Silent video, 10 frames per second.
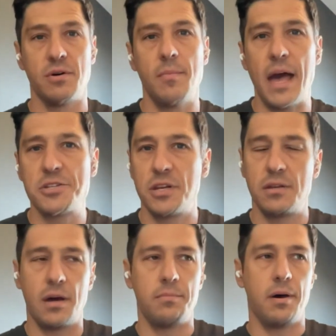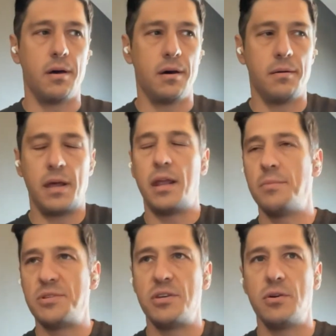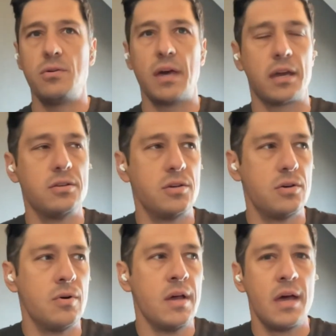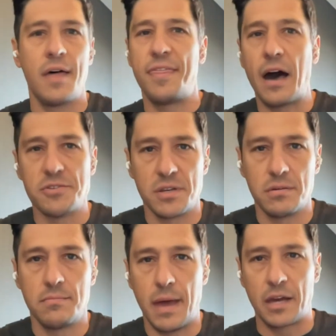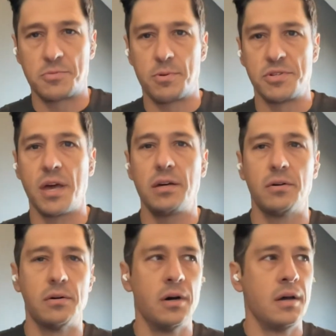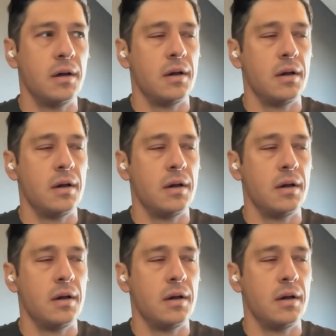So imagine an MCU that can do 1,000 max per cycle.